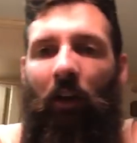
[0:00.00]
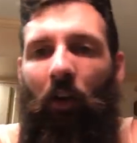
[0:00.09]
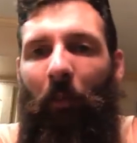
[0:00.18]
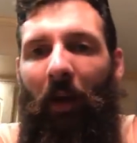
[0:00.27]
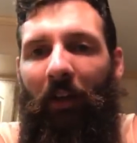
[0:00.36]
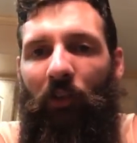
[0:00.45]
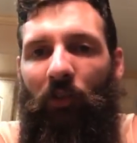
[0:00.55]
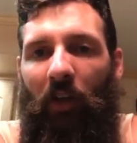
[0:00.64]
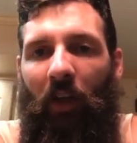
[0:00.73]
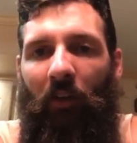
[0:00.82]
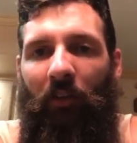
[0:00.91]
back and
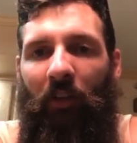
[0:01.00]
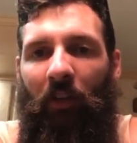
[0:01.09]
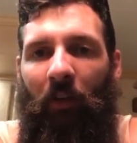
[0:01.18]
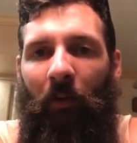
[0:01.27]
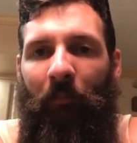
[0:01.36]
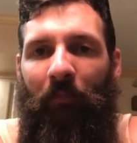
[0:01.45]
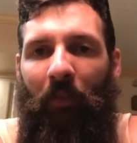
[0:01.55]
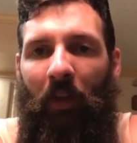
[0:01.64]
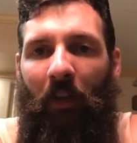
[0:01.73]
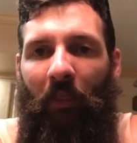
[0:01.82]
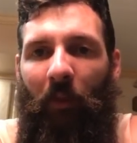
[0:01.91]
check out the
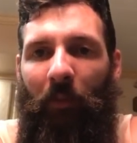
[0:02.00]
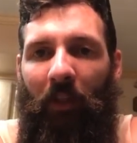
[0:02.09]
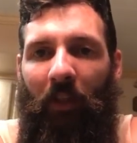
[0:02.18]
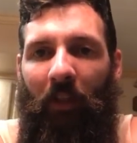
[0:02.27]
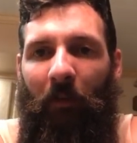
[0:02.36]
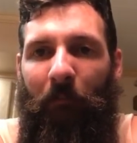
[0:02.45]
beginning.